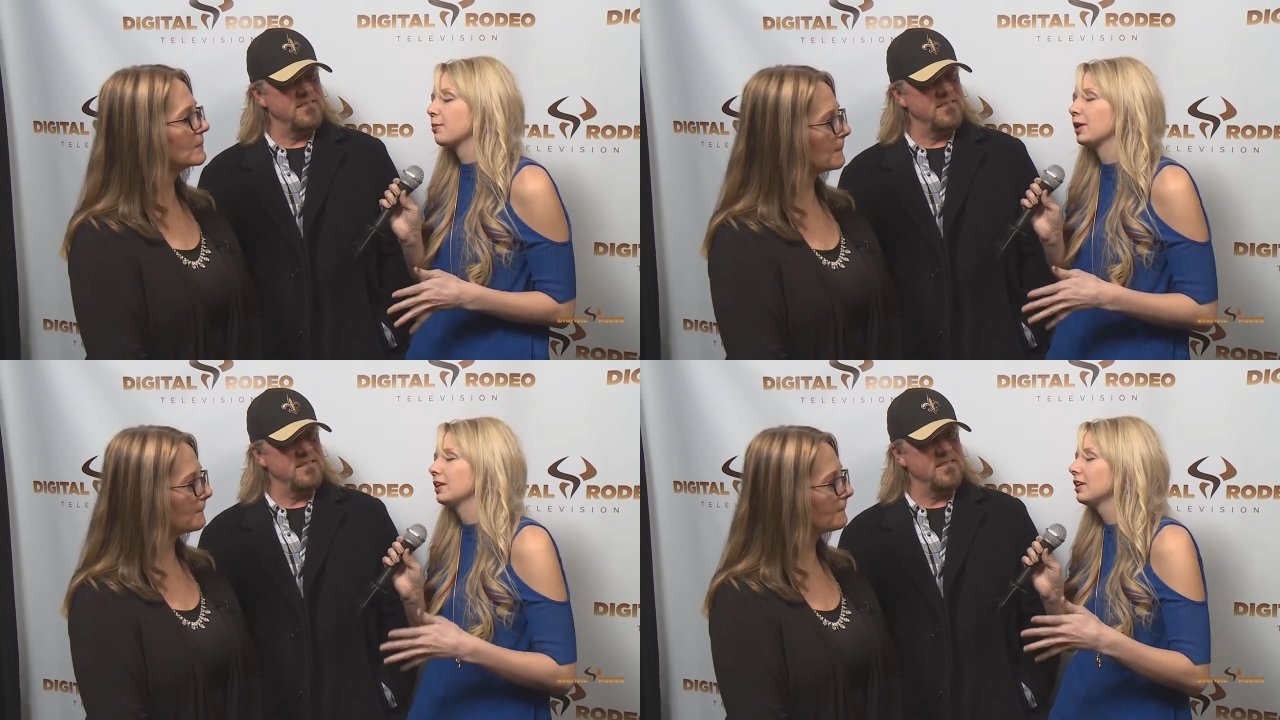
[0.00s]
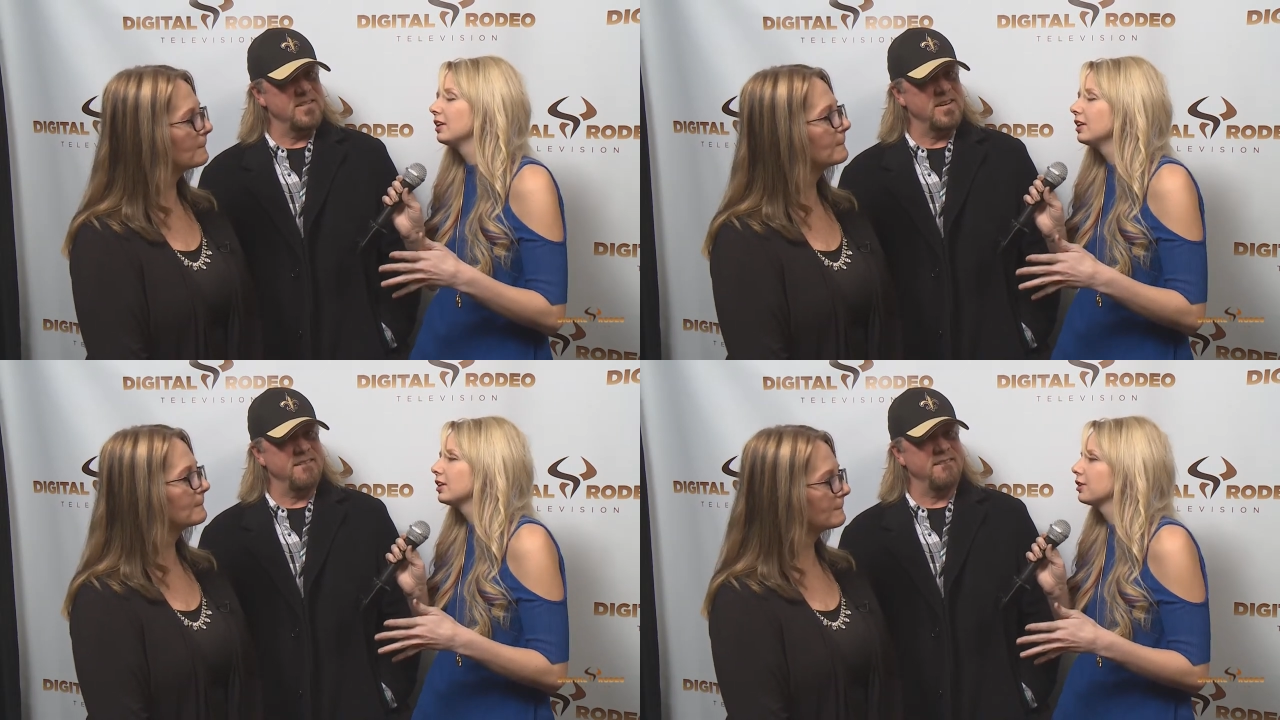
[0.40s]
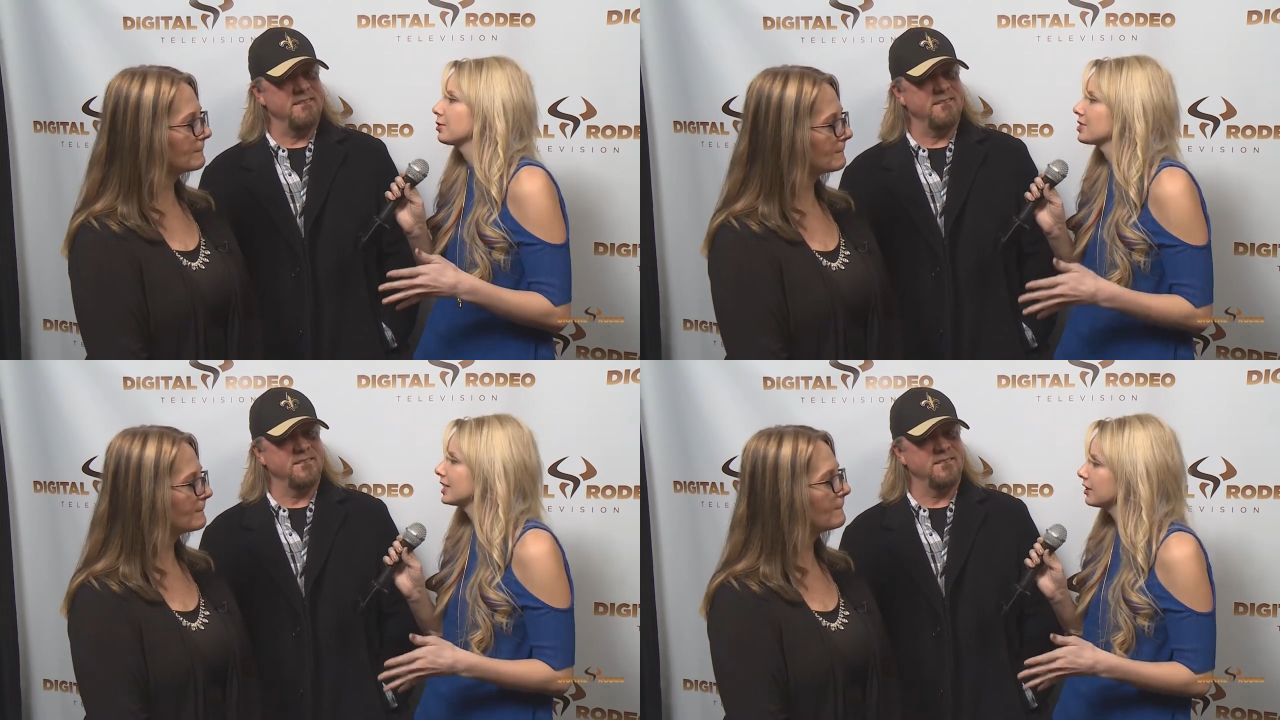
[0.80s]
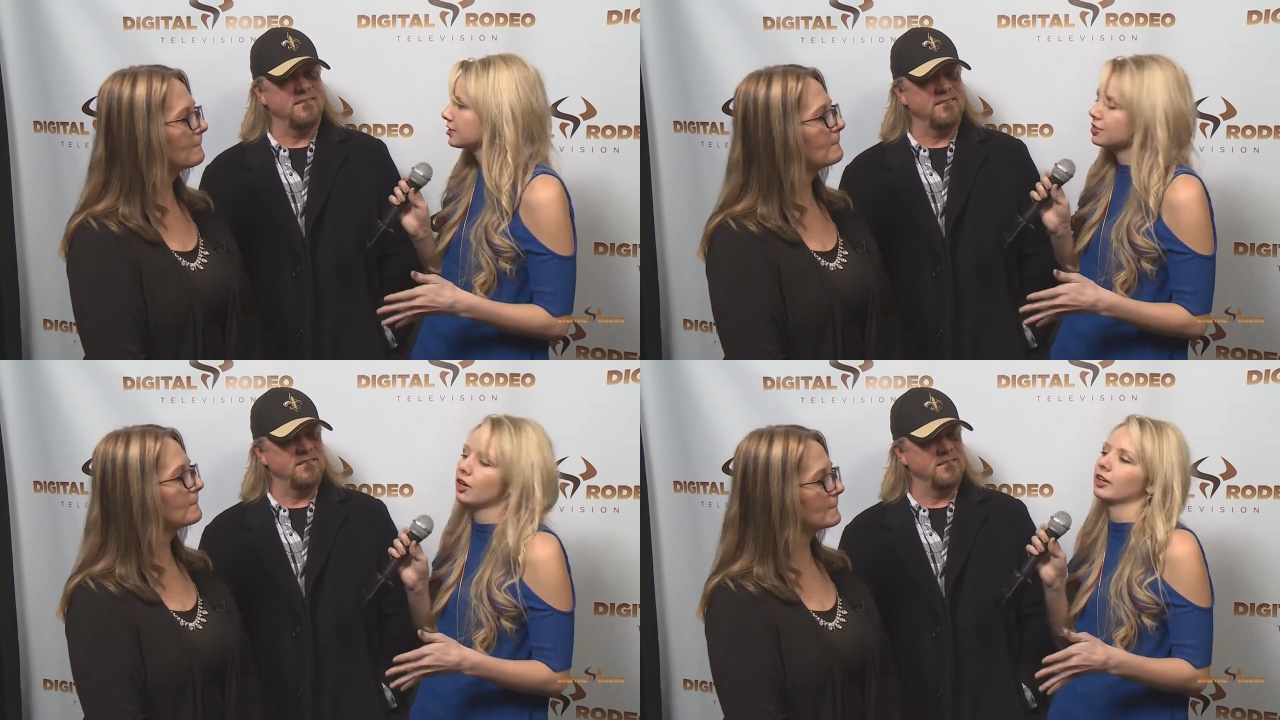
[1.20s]
Speaker 1: I, you know, sing the
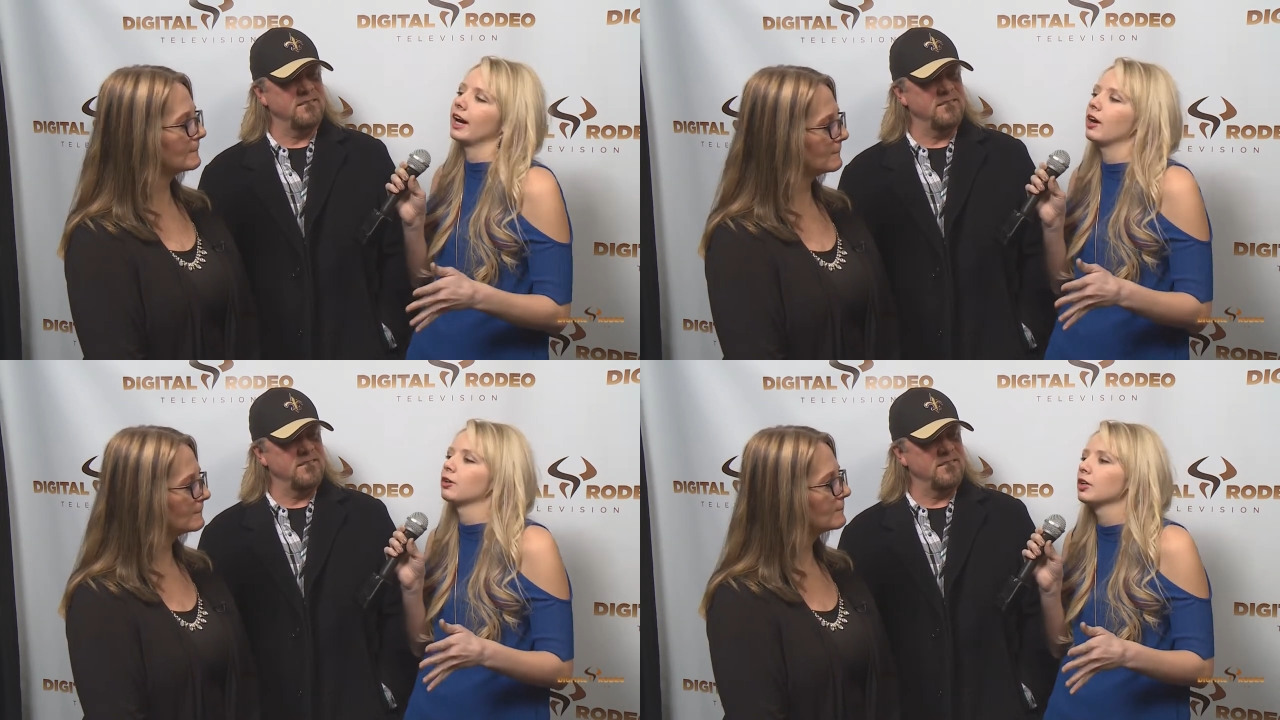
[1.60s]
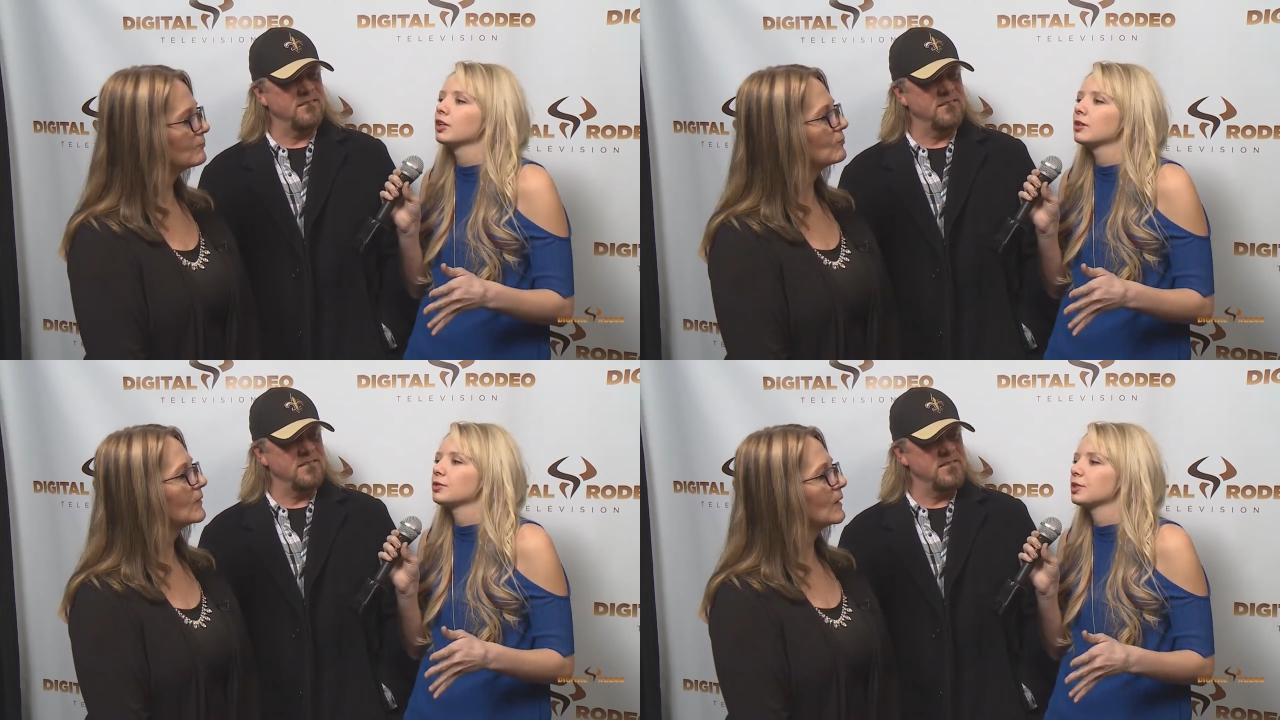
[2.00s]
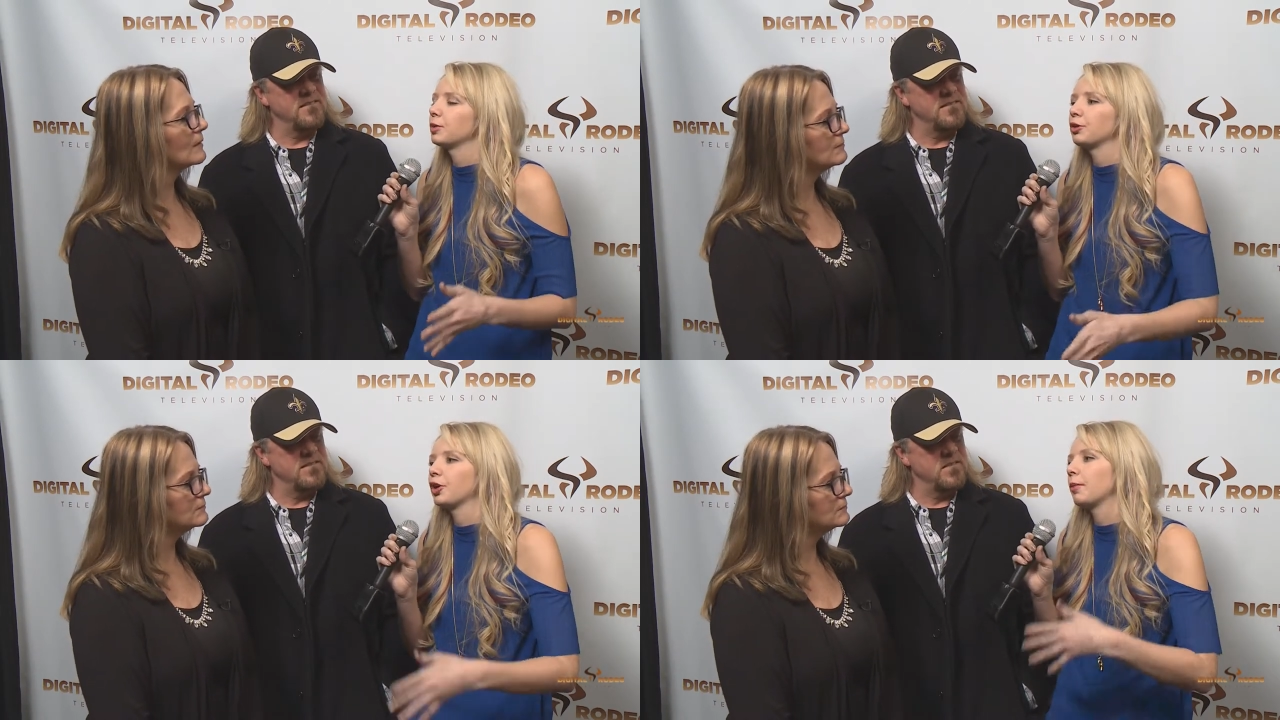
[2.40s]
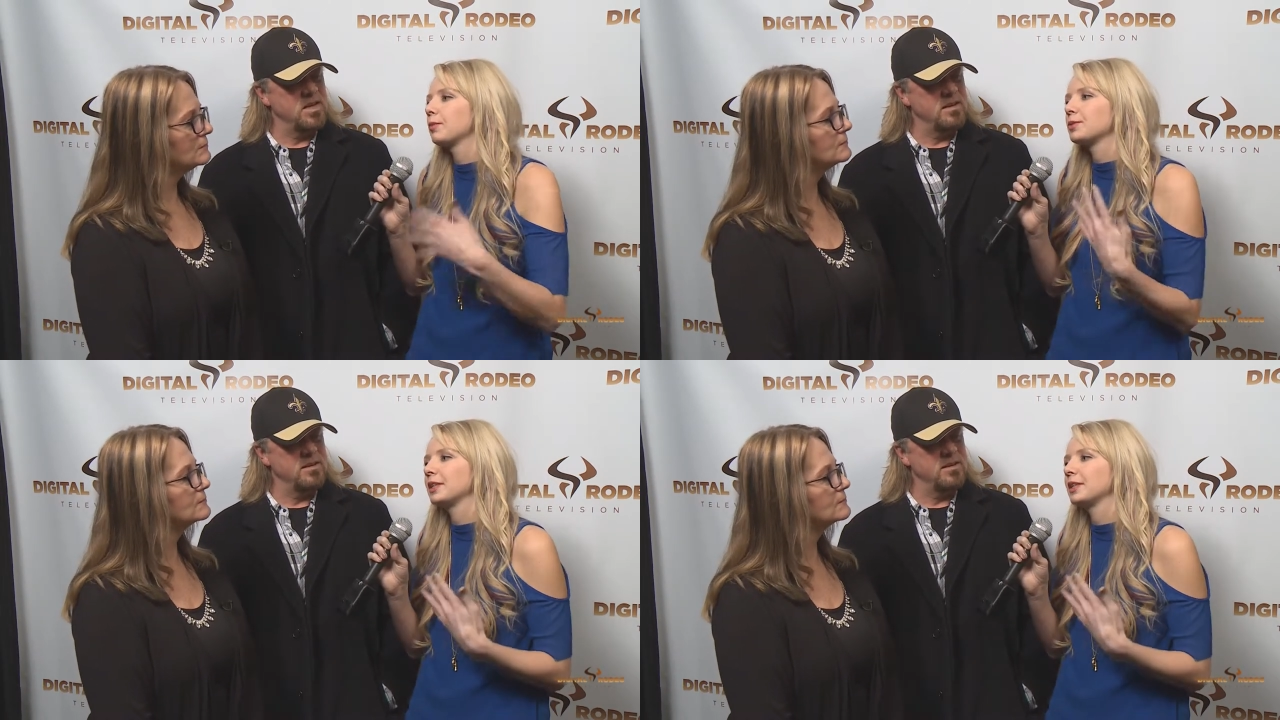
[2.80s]
song out, someone will come up to me